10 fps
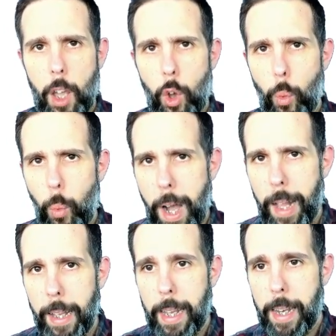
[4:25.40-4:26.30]

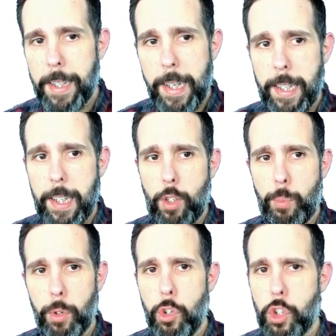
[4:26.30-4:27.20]
While it is easy to
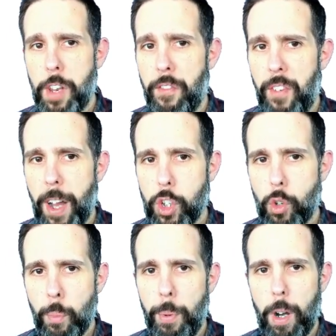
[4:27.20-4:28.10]
produce and fast
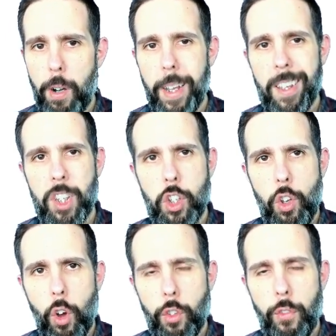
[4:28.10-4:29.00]
compare, it is
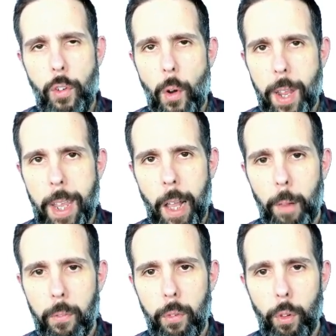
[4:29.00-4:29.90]
not very
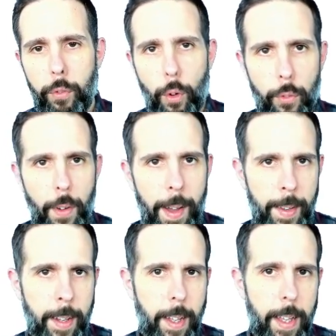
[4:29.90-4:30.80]
helpful for
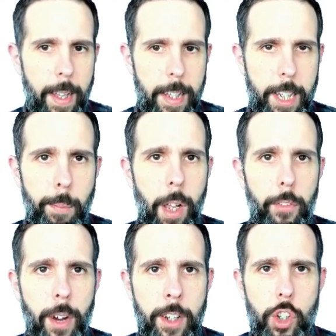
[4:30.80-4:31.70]
finding similar
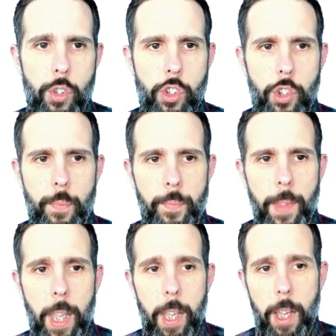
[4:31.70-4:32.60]
functions.
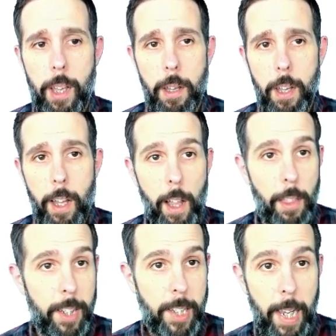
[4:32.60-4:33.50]

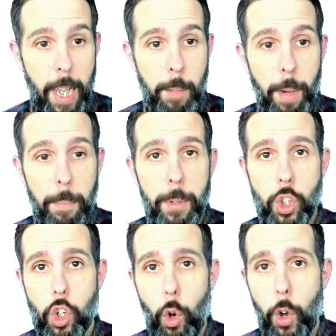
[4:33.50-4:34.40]
This is a heat map
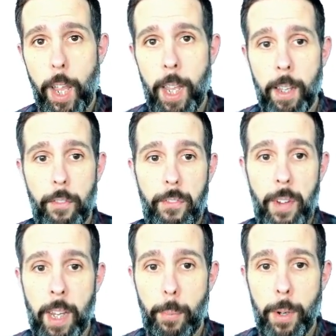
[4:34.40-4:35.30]
showing
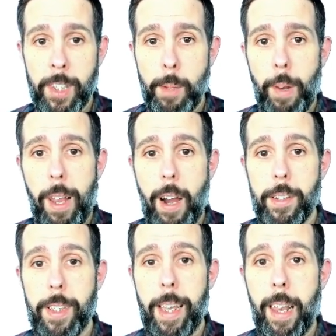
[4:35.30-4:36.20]
fingerprint
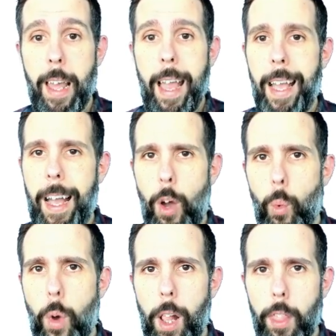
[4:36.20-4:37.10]
similarity and how
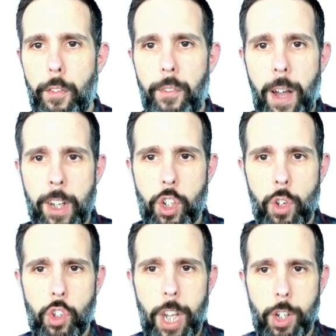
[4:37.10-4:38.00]
well the
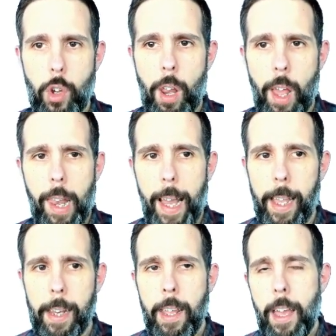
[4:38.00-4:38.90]
functions actually align